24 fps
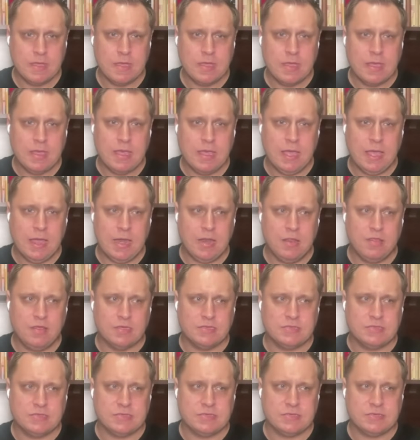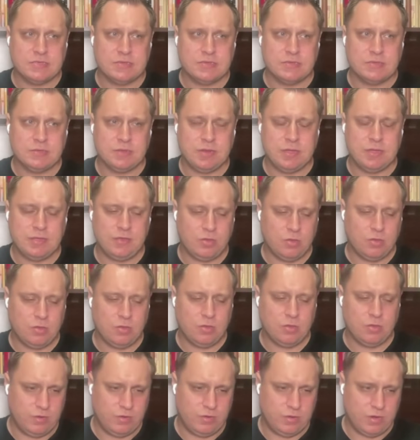And this, I can go
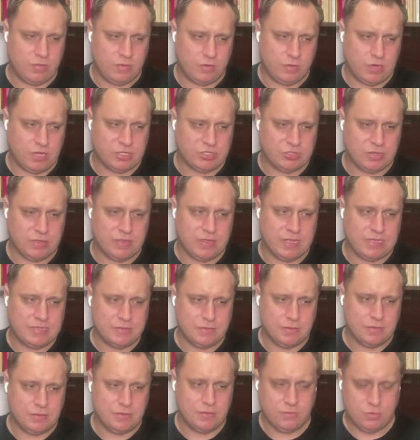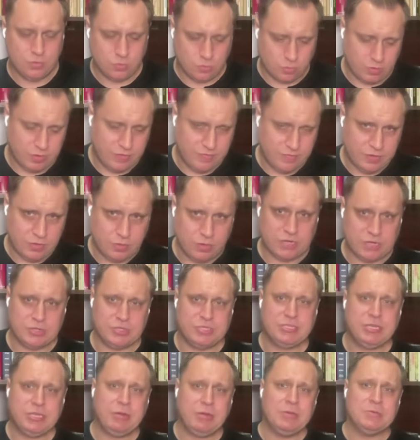through another lecture on that, or even do a lecture
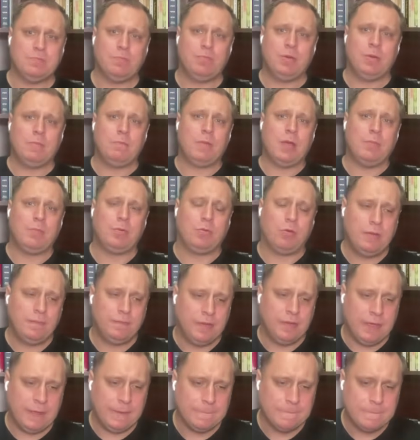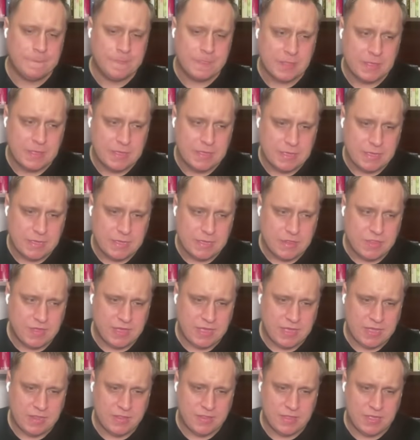series. But my point being
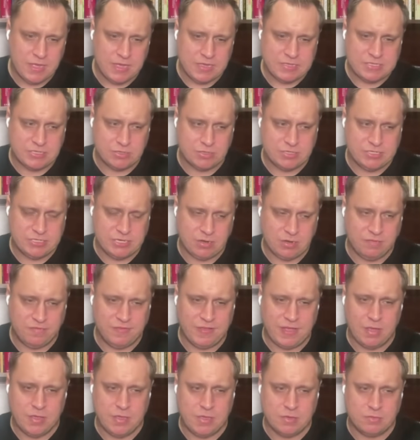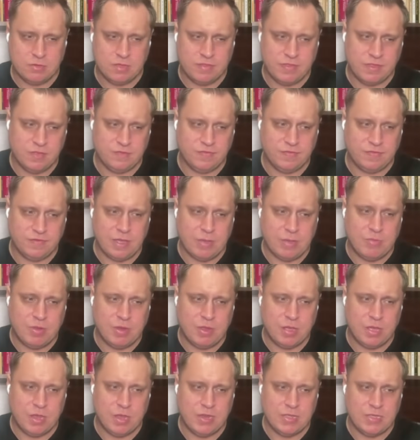that the esoteric value within the
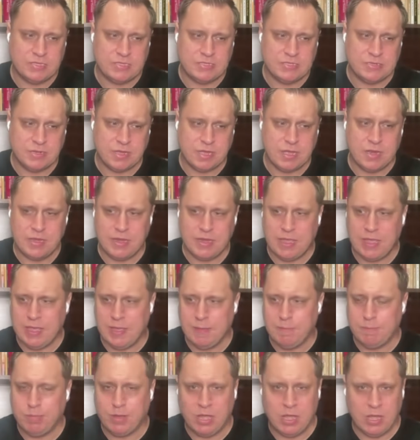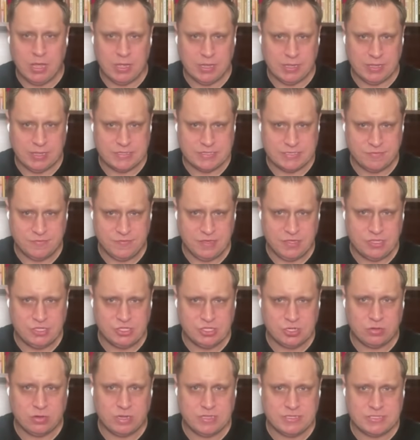phenomenon is not a bug, it's a
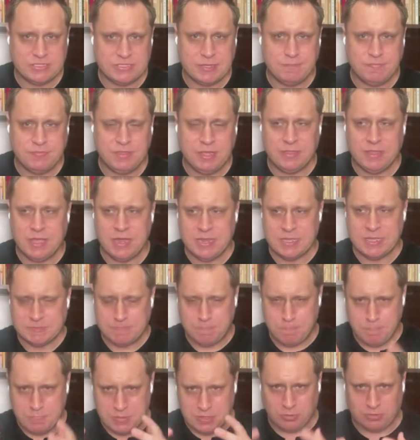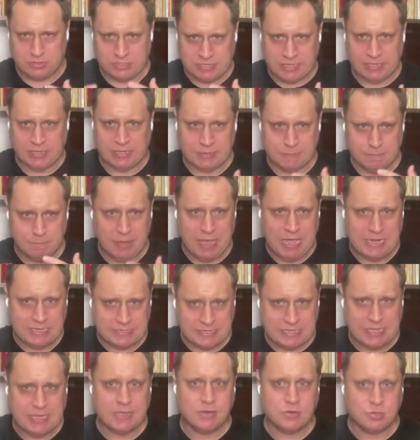feature. It's something that is built in,
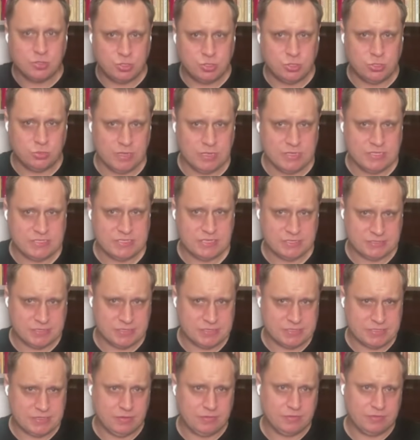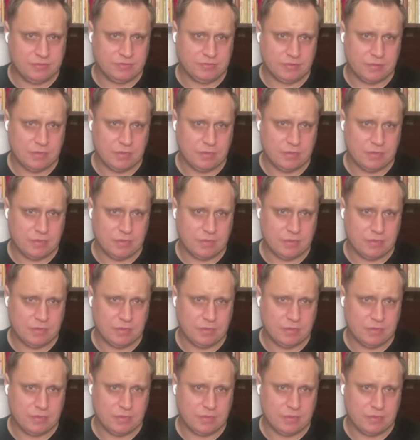baked into its existence.